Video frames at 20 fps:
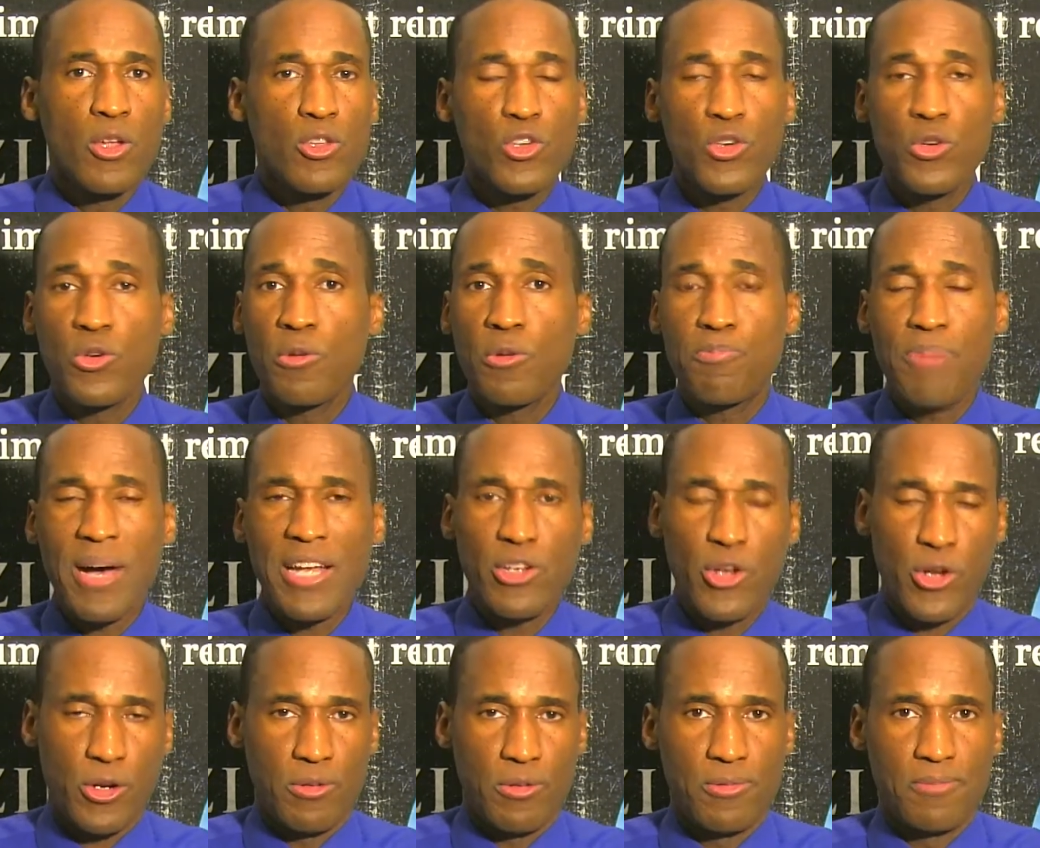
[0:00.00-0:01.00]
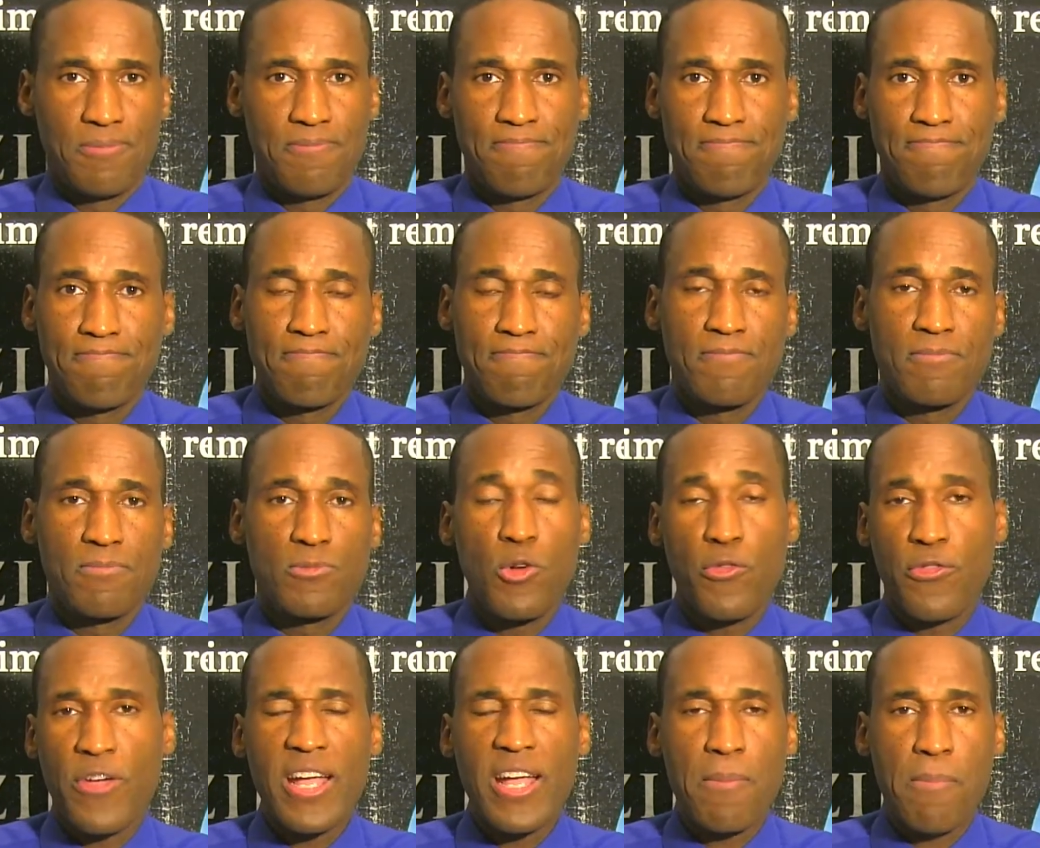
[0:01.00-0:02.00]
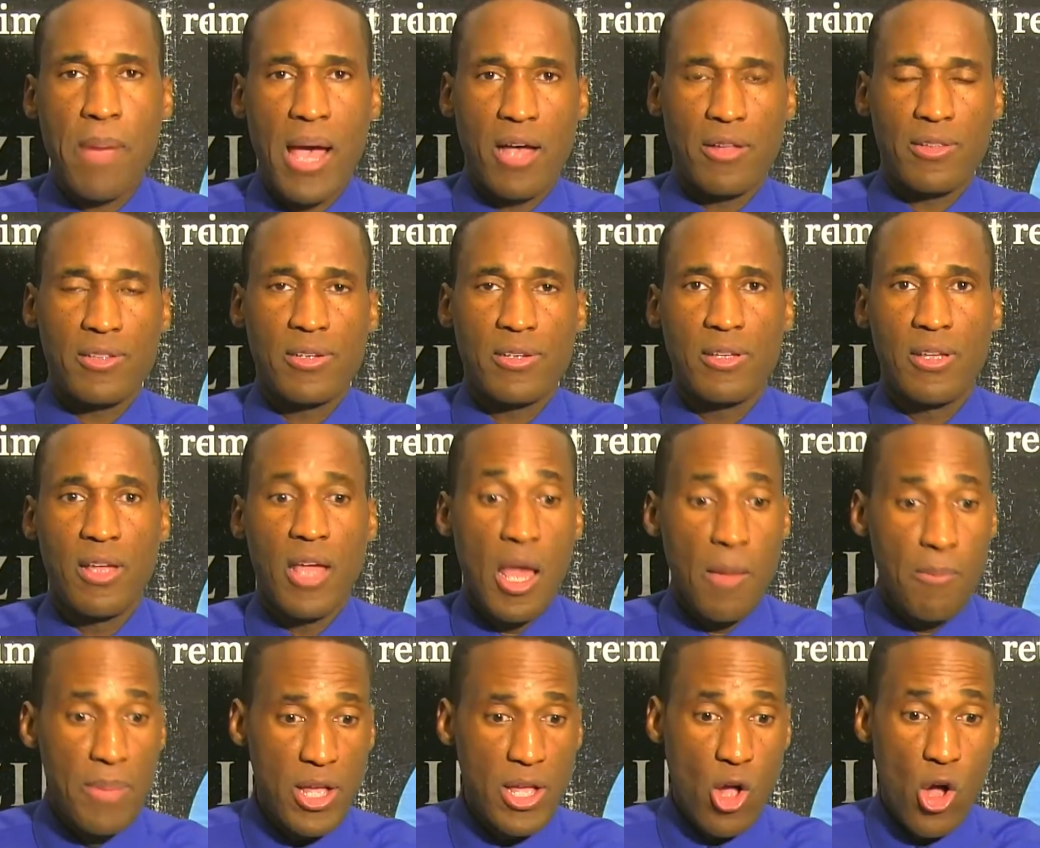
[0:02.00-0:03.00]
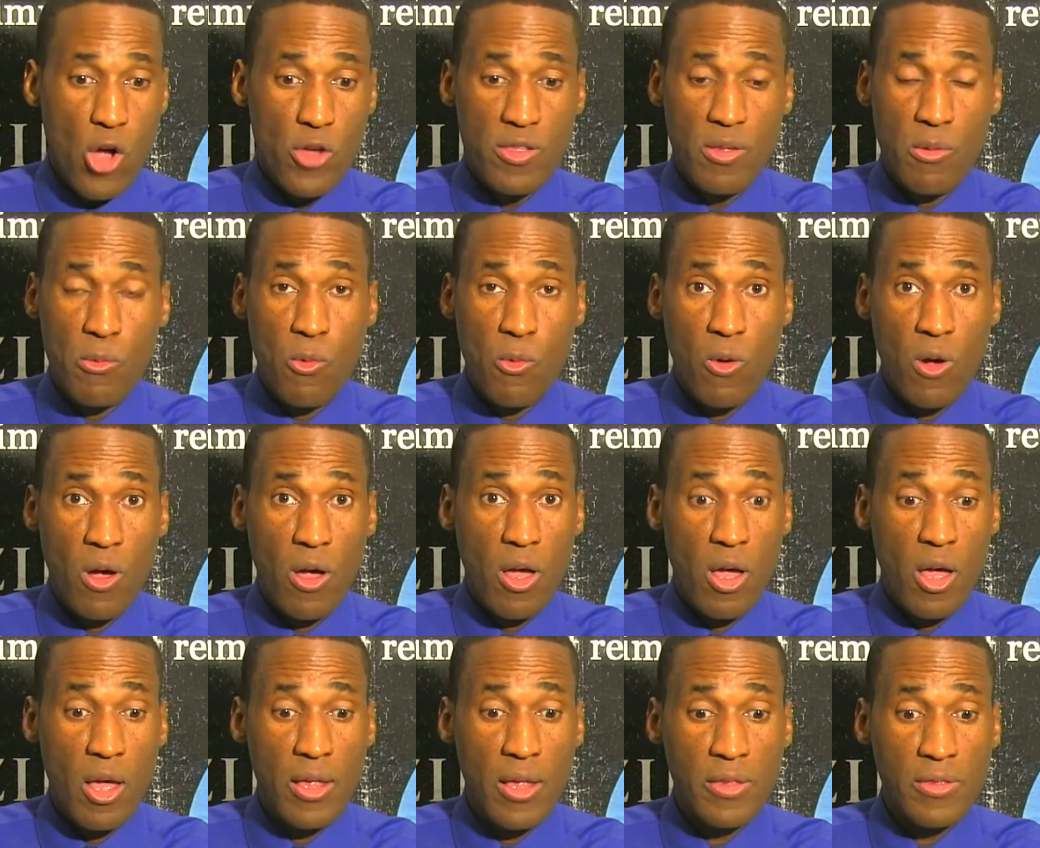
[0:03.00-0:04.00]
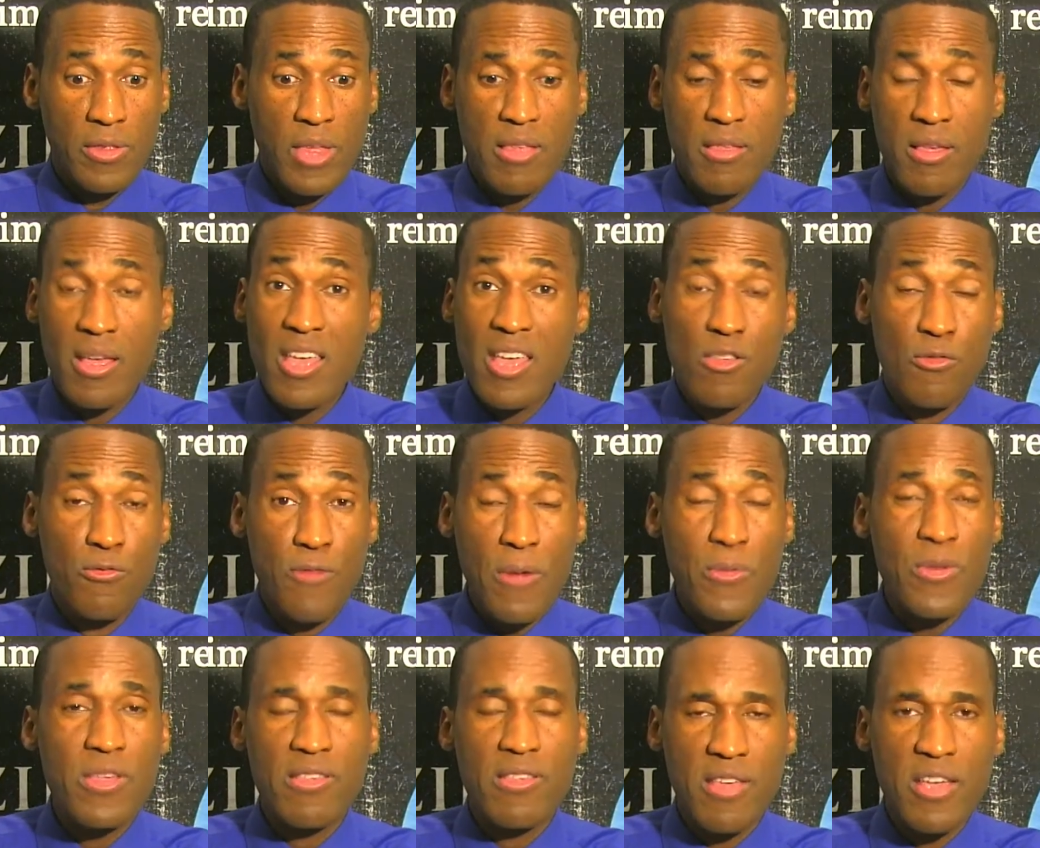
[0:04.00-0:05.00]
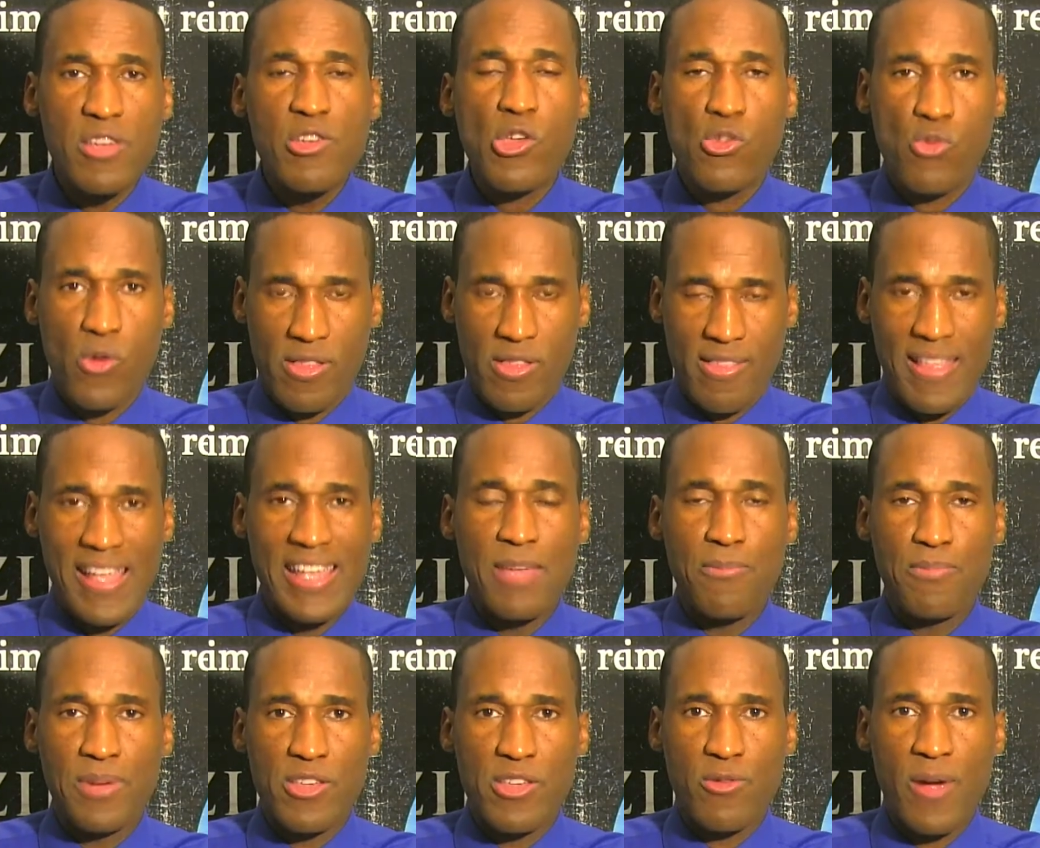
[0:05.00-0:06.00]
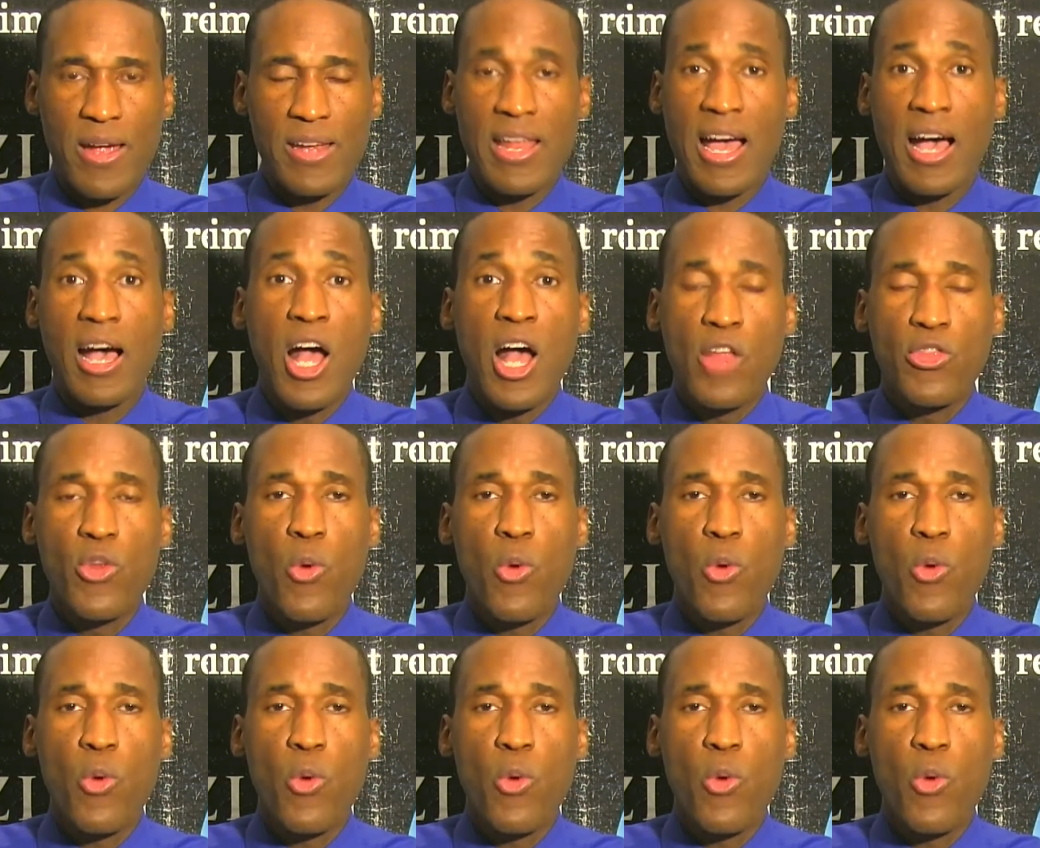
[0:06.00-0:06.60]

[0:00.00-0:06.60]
to ponder, to think about, because this is very serious what's taking place right now.